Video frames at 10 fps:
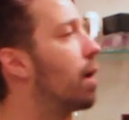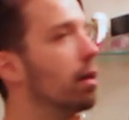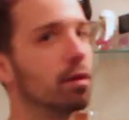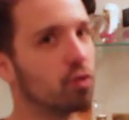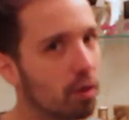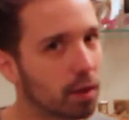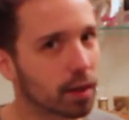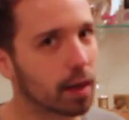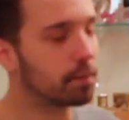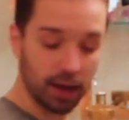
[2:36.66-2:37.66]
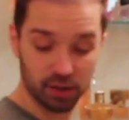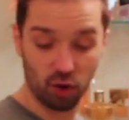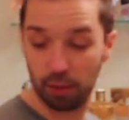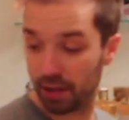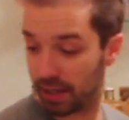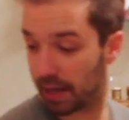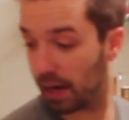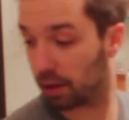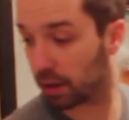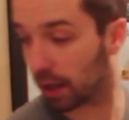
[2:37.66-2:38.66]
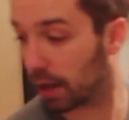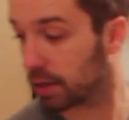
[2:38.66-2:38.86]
I look normal again. As normal as I can look, I